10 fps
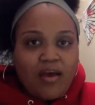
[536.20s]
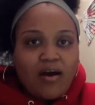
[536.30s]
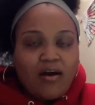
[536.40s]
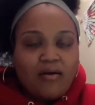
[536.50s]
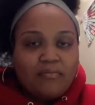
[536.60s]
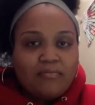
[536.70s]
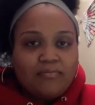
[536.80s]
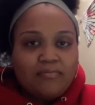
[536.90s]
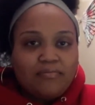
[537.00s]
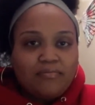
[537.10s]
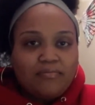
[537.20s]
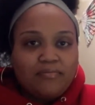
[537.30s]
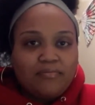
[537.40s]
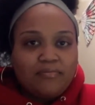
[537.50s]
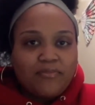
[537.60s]

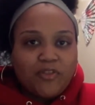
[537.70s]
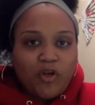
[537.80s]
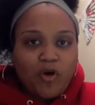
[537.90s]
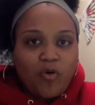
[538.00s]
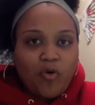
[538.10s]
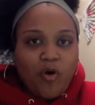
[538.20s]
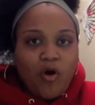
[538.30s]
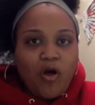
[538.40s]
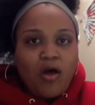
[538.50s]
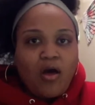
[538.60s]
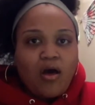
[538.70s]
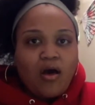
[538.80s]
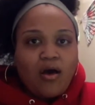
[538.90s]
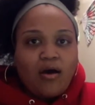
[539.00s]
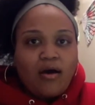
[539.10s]
you know,
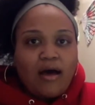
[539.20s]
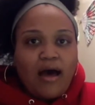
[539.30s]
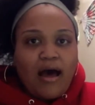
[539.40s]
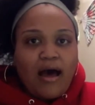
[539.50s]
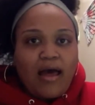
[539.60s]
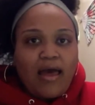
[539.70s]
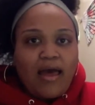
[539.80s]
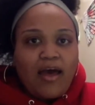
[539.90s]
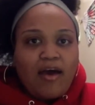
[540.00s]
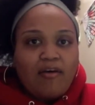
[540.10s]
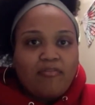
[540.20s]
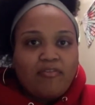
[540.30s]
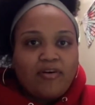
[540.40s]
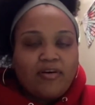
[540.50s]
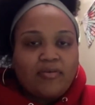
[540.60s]
I have
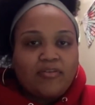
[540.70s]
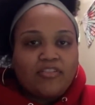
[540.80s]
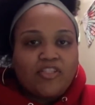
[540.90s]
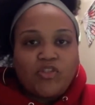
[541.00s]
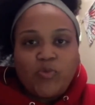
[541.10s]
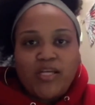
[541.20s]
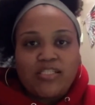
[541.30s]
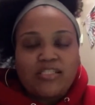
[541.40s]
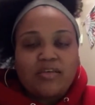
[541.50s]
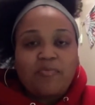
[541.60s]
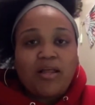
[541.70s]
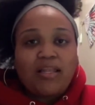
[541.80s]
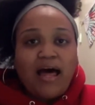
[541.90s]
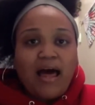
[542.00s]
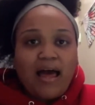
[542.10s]
situations in my
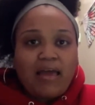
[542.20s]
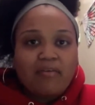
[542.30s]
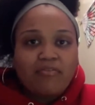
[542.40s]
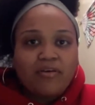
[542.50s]
life,